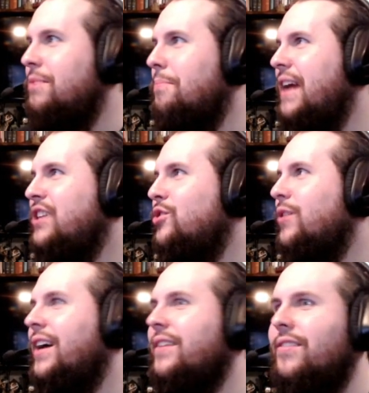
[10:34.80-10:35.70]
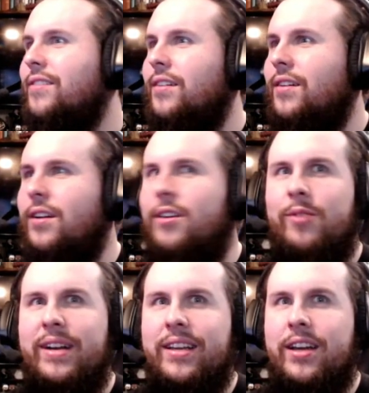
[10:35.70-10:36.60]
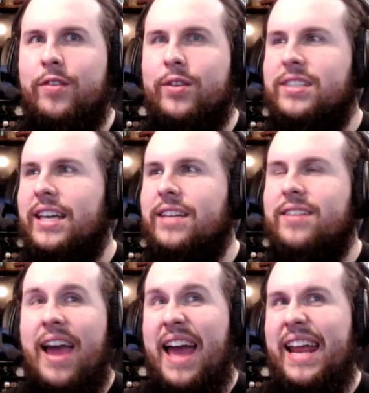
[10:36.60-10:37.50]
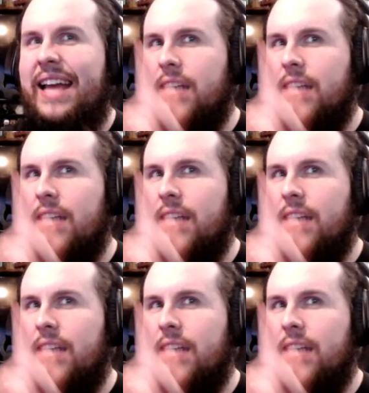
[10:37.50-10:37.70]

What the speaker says: might, you guys. Right here, if you can see it. And he has